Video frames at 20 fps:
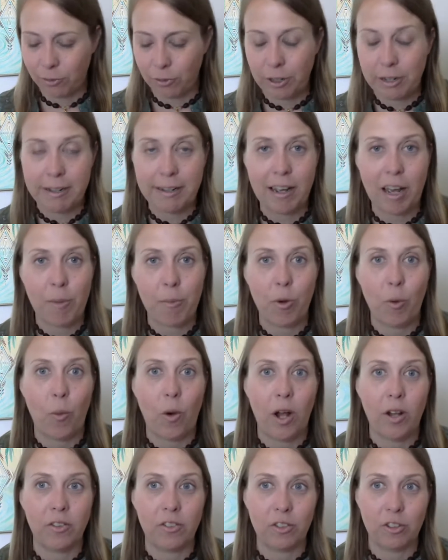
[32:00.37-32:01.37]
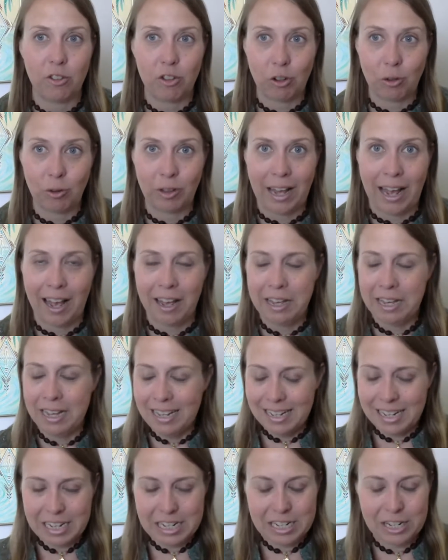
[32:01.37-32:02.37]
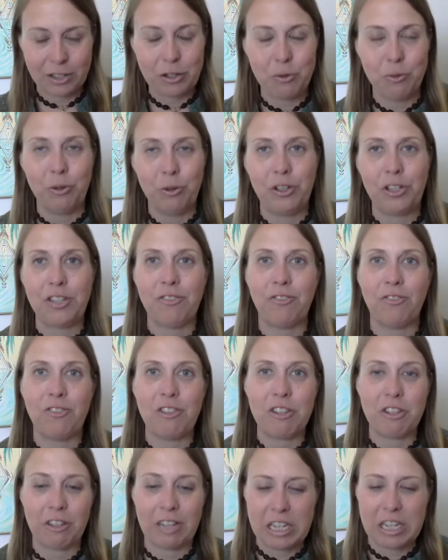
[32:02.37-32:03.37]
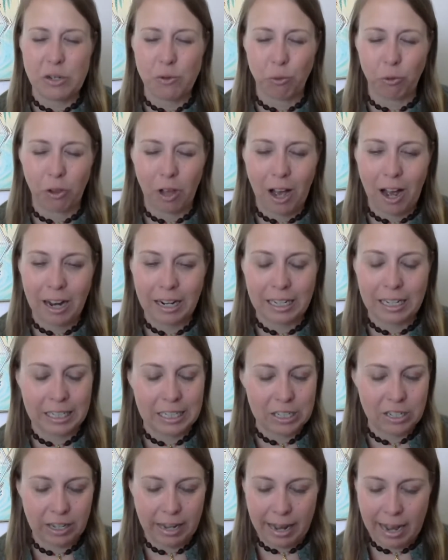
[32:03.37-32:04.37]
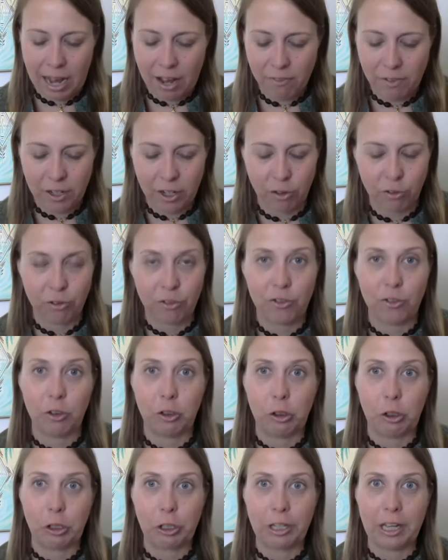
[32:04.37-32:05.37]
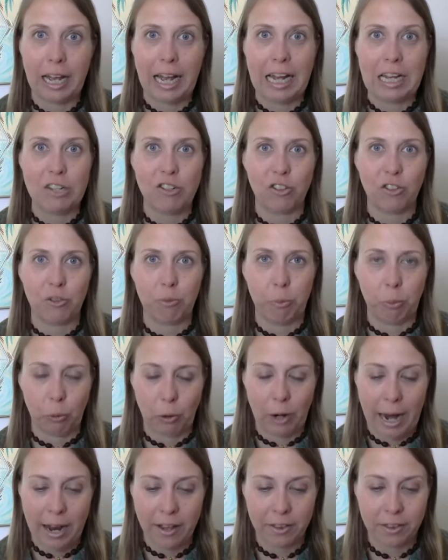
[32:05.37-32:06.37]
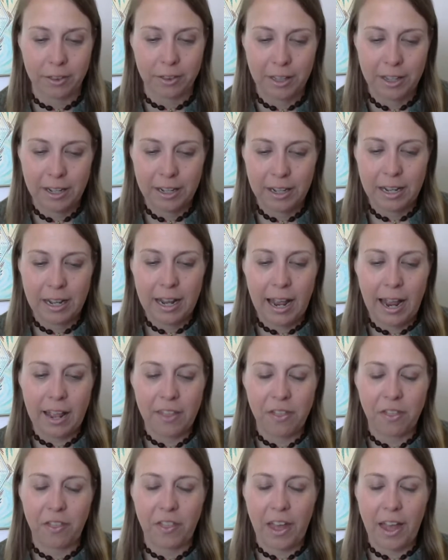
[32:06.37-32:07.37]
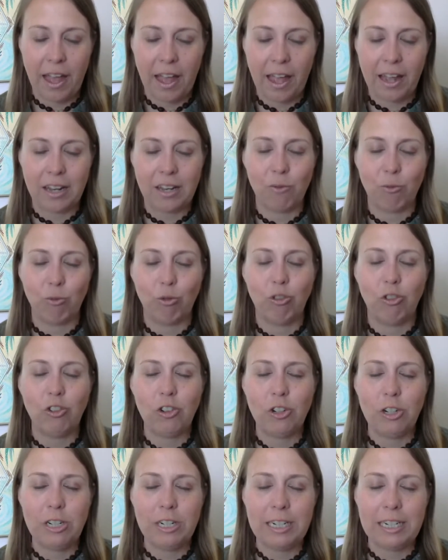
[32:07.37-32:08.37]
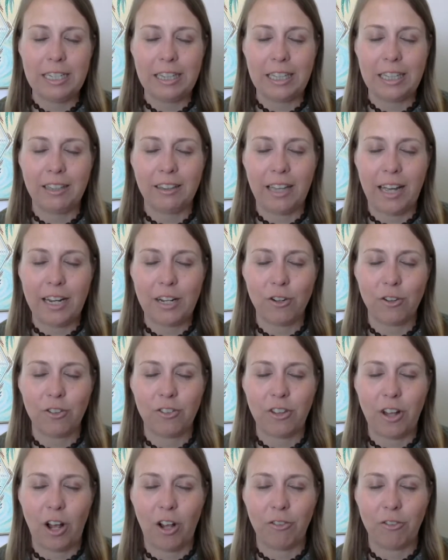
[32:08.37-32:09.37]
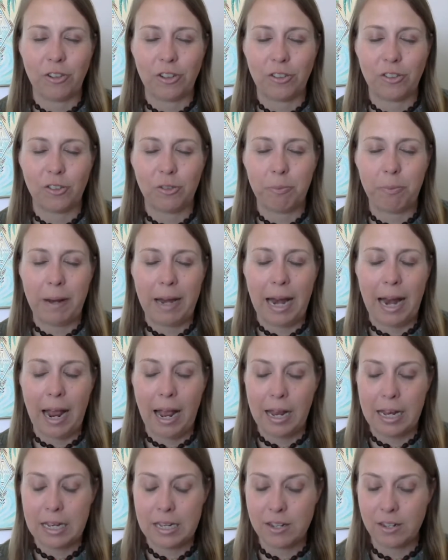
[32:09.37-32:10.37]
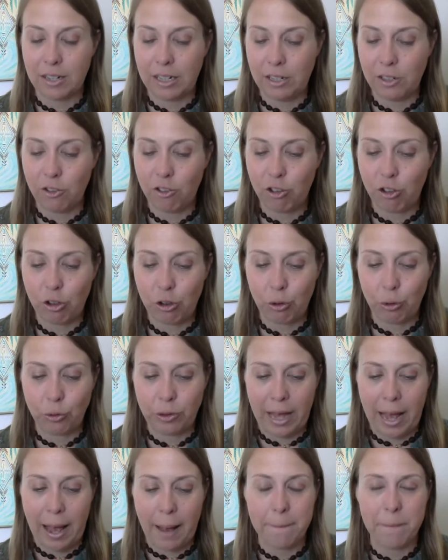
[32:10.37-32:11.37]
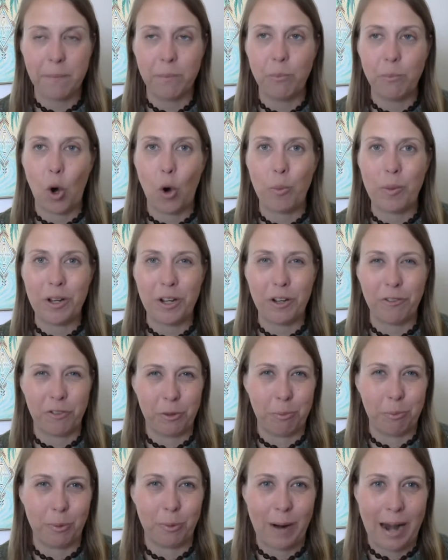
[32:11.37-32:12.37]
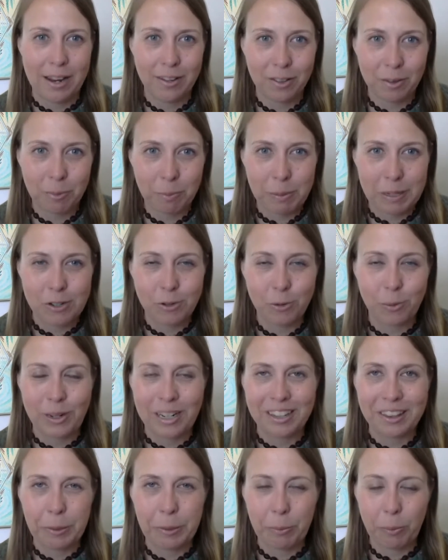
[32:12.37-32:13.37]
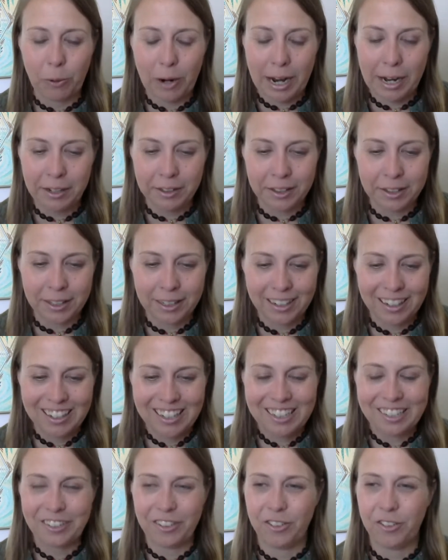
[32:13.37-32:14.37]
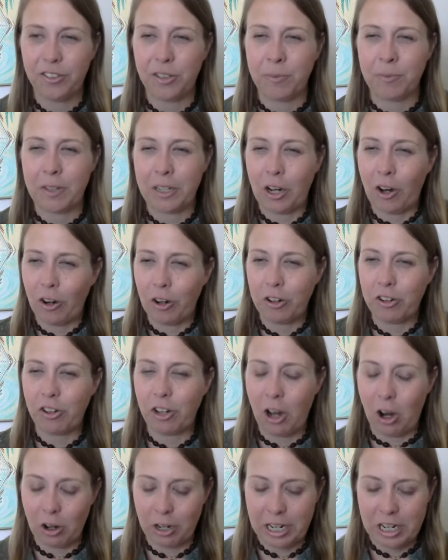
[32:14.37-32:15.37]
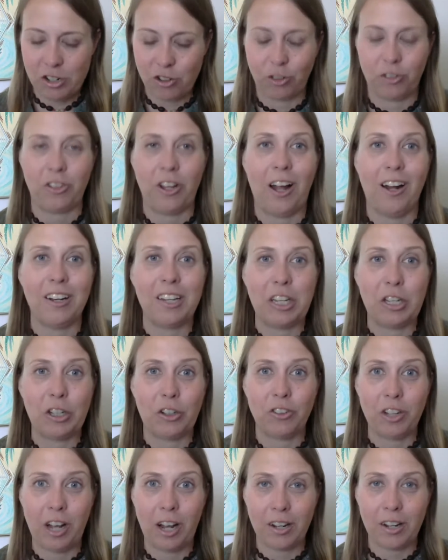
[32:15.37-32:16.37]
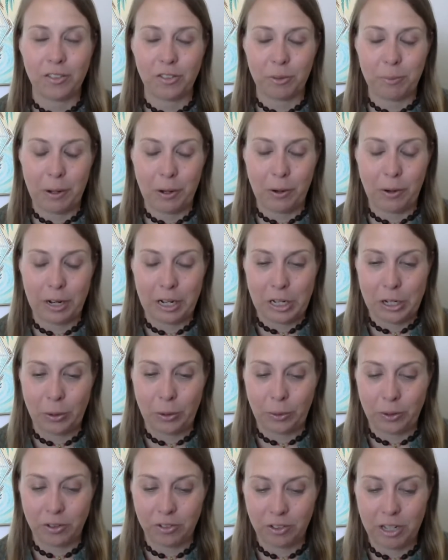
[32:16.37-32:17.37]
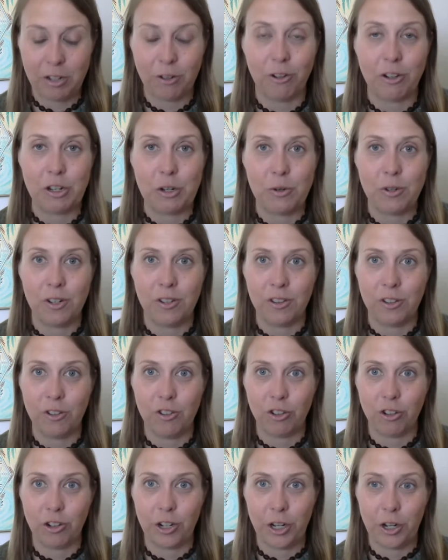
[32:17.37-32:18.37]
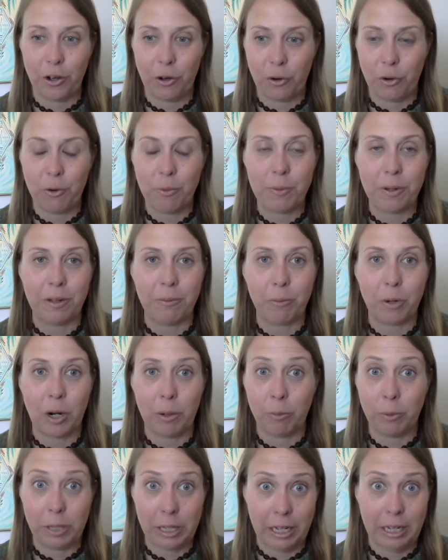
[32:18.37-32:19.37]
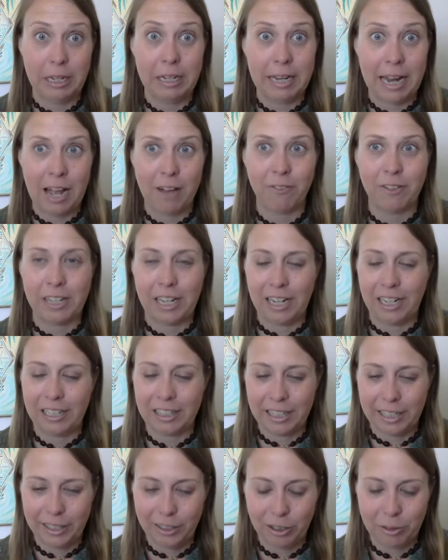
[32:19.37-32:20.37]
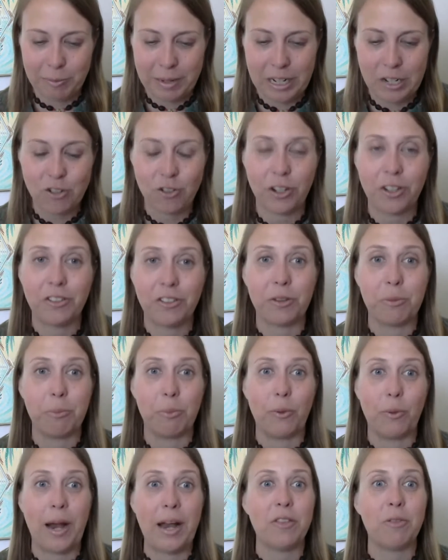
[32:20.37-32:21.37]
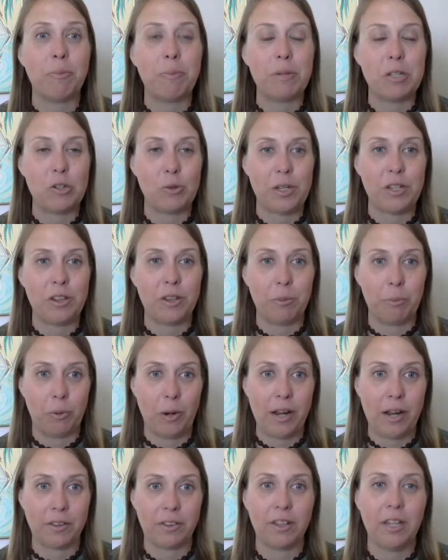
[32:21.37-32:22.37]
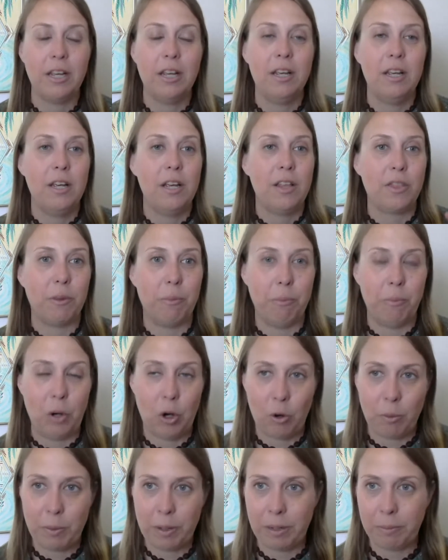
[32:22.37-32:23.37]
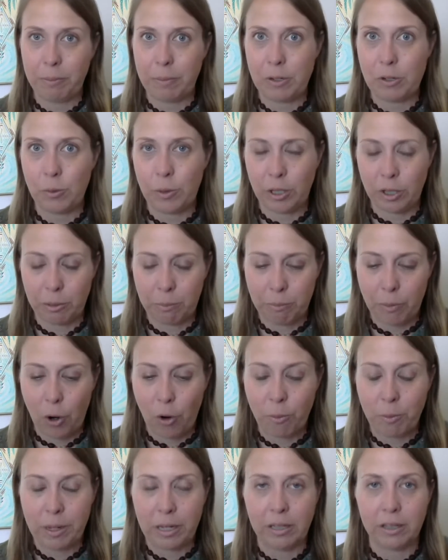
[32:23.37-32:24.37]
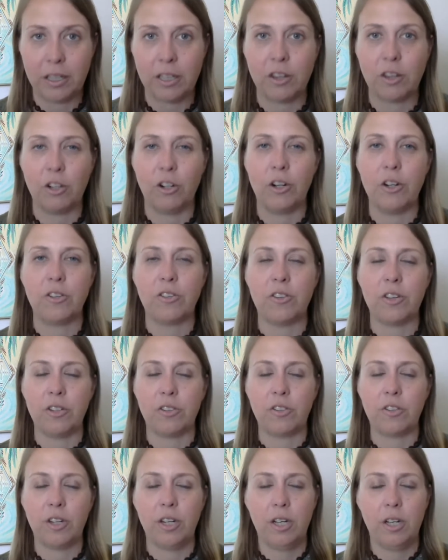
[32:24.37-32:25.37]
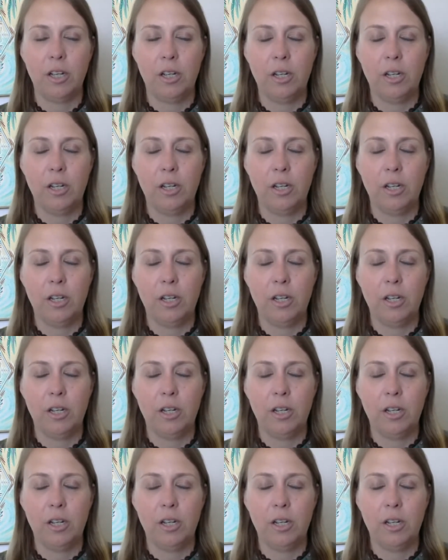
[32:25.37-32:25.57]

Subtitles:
every time it wants to do that until you really feel like you lock into having a full conscious breath. And then really let yourself expand into that moment of the breath between the breath. This is something Archangel Zadkiel talks about, I know, in Sacred Union, the Journey Home, and probably in Navigating the Inner Matrix, the breath between the breath, the moment between the moment, that there is this